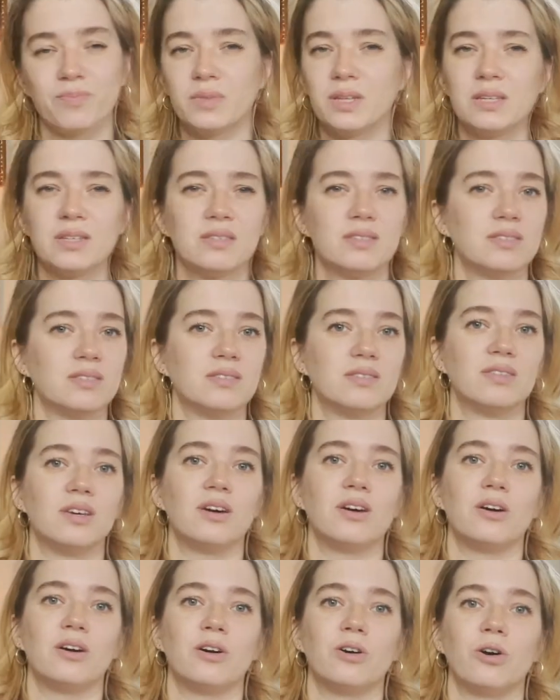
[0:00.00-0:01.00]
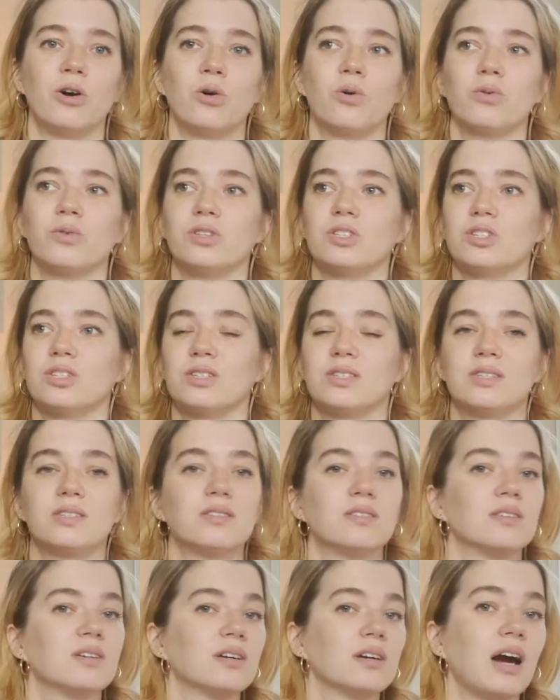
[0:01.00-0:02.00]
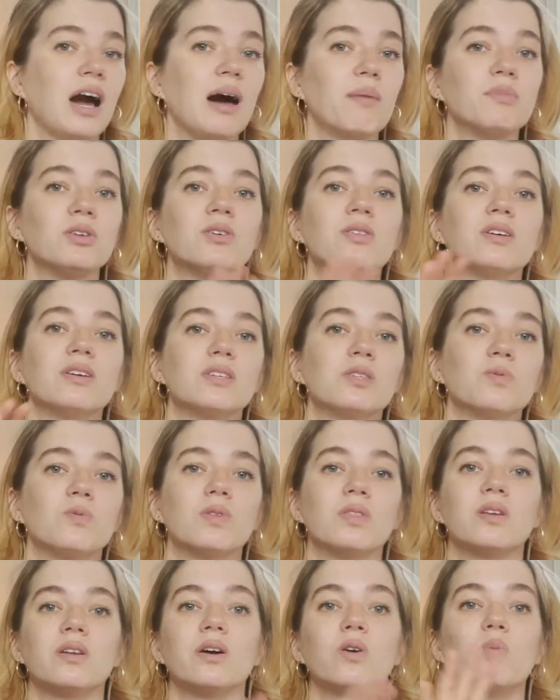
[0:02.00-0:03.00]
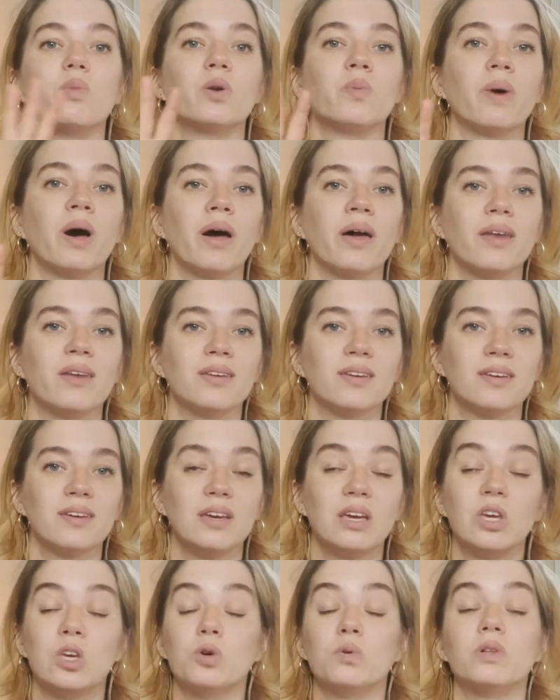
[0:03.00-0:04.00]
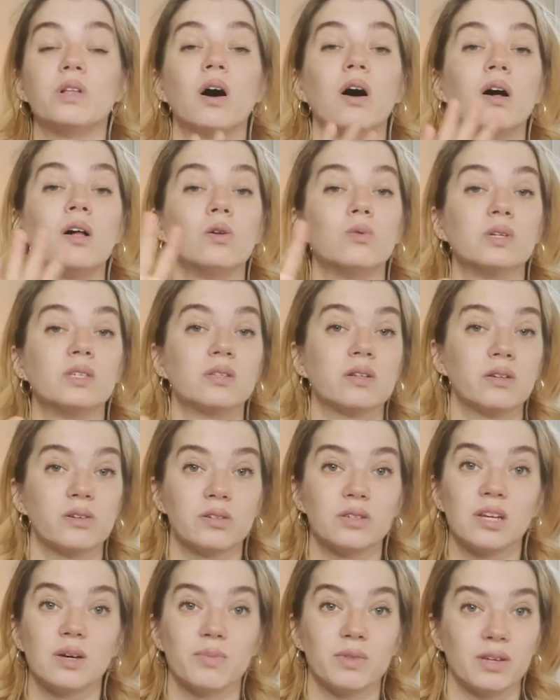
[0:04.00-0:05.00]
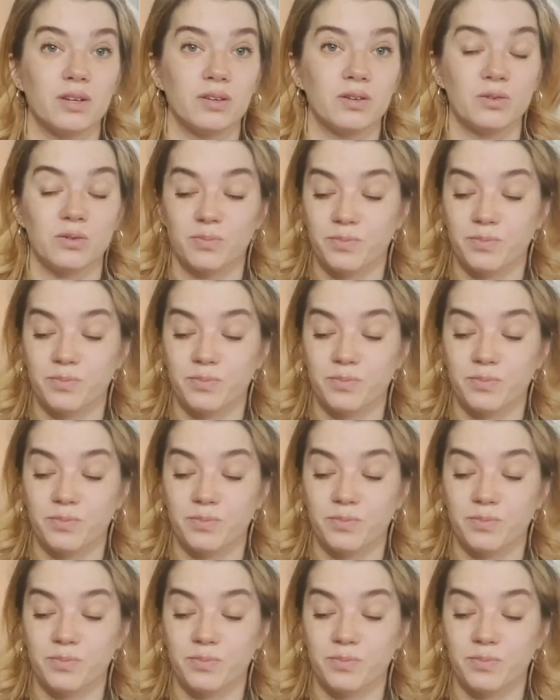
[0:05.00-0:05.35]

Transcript: So just come to this with an open mind. You will always learn something new.